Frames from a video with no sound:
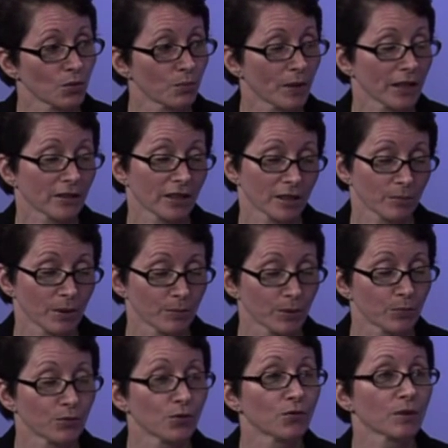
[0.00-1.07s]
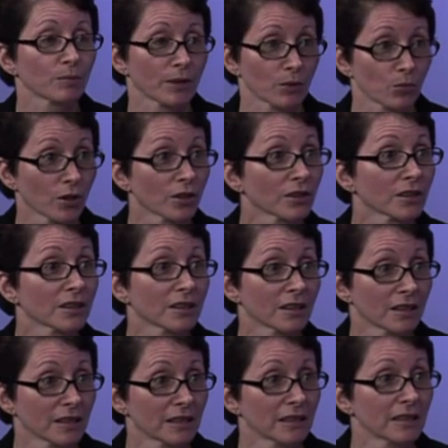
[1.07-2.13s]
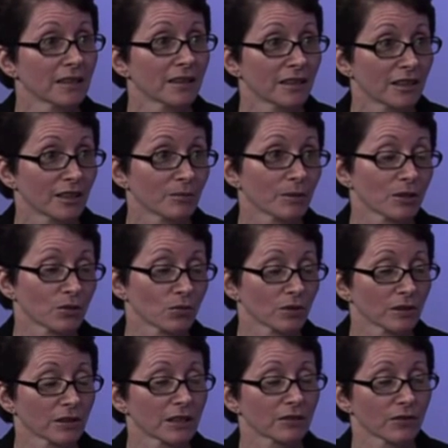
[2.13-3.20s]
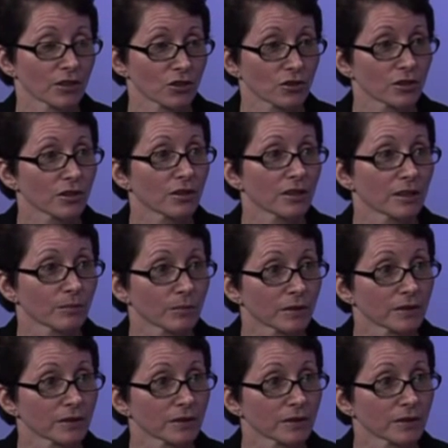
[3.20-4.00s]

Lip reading: by a lot of people proofing my work and doing a lot of extra time.